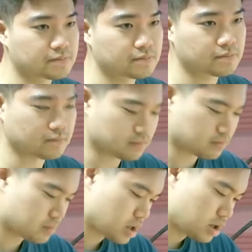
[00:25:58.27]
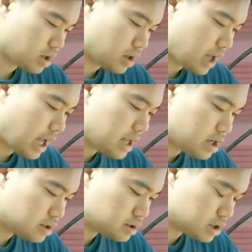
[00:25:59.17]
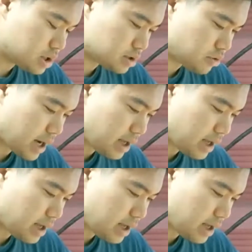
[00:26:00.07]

hmm, and who took great